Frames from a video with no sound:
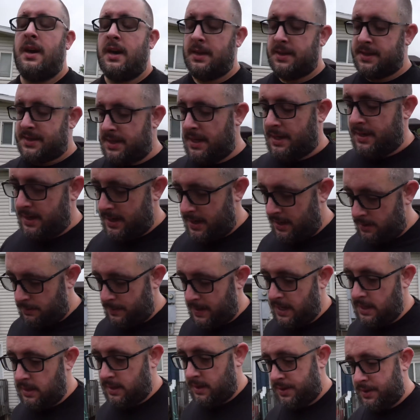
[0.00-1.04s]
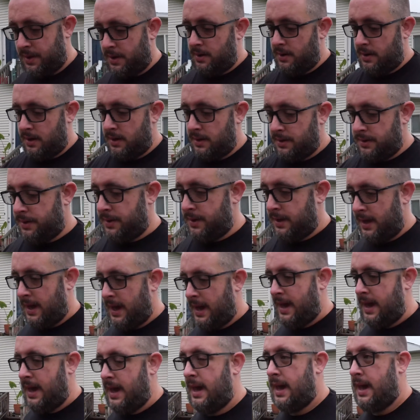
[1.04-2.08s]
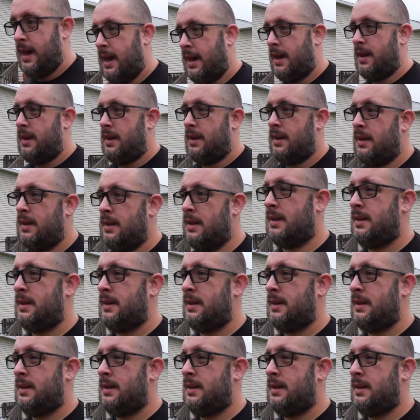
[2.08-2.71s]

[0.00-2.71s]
It's Sunday, May the 30th, and